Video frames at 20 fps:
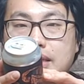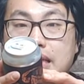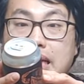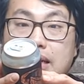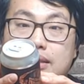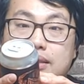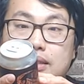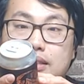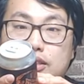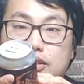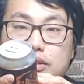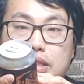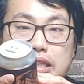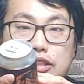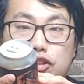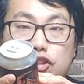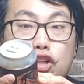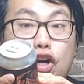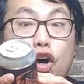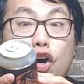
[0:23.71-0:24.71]
yeah, it
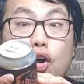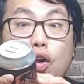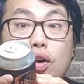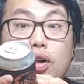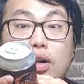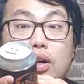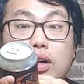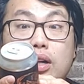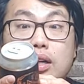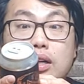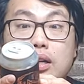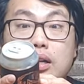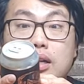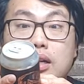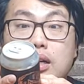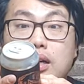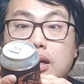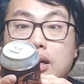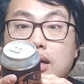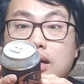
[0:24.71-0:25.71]
stands tall
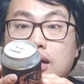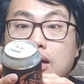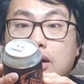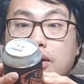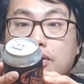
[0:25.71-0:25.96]
uh,